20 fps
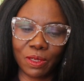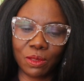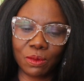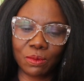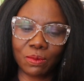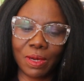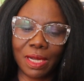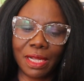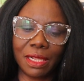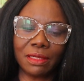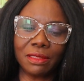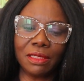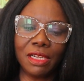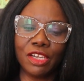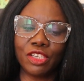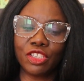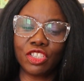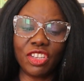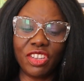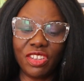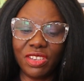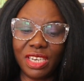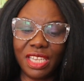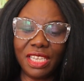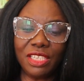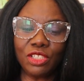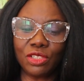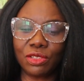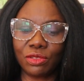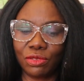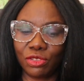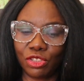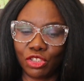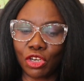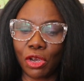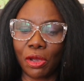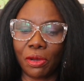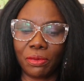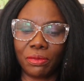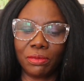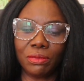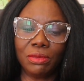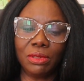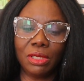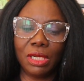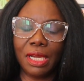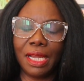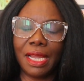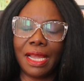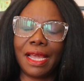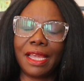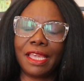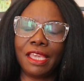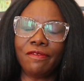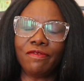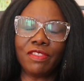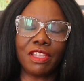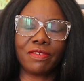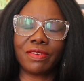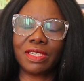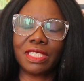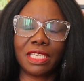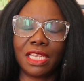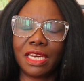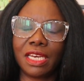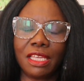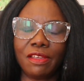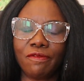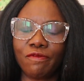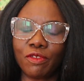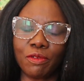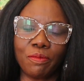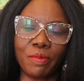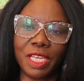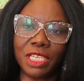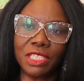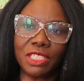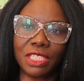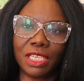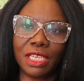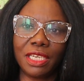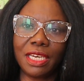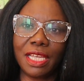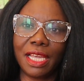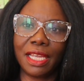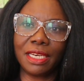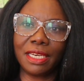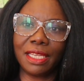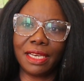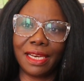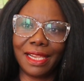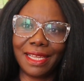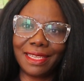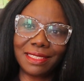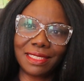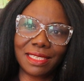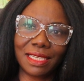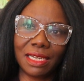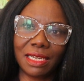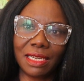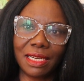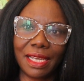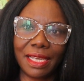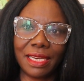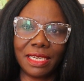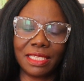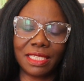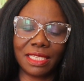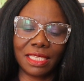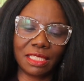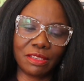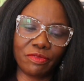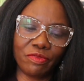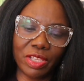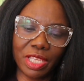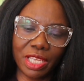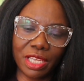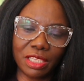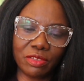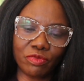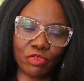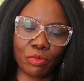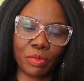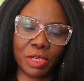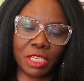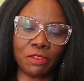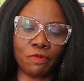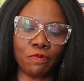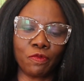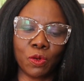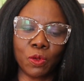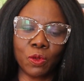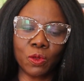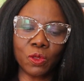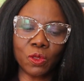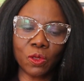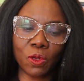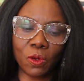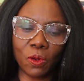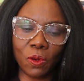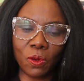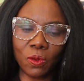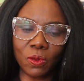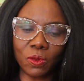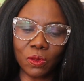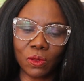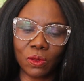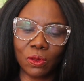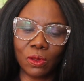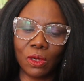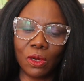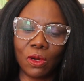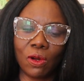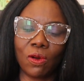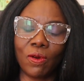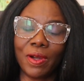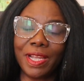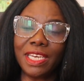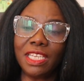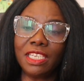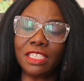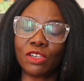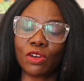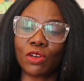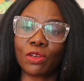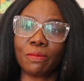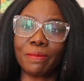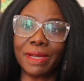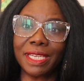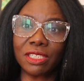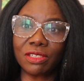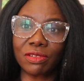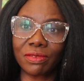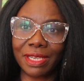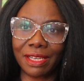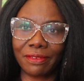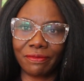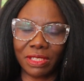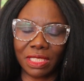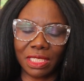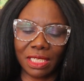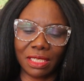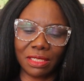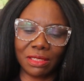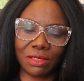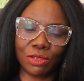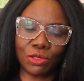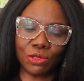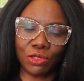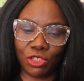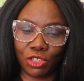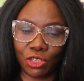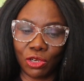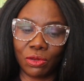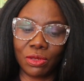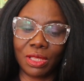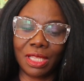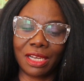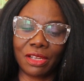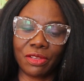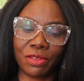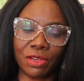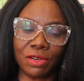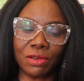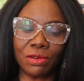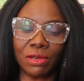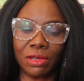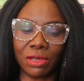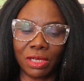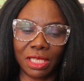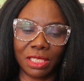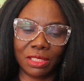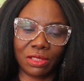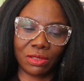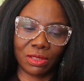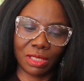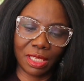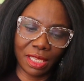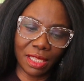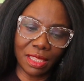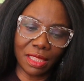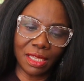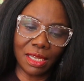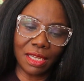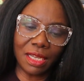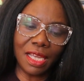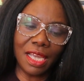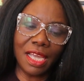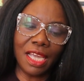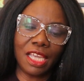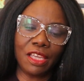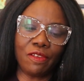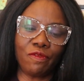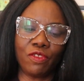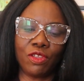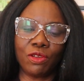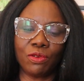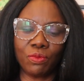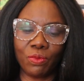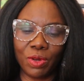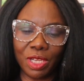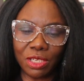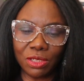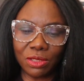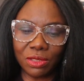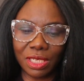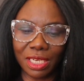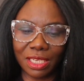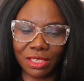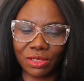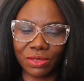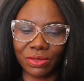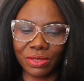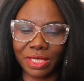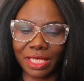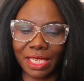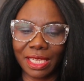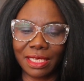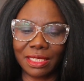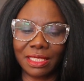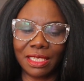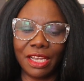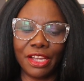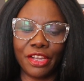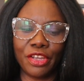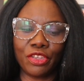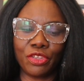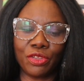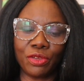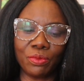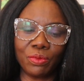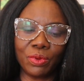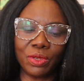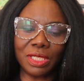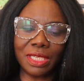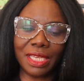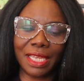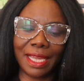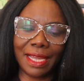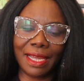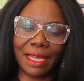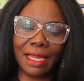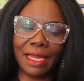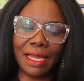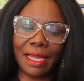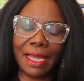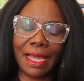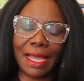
as well. So you need to show if there is any information, any letter, any certificate from a divorce court, or any documentary evidence to show that you're no longer together. If you're widowed, as you said, you would get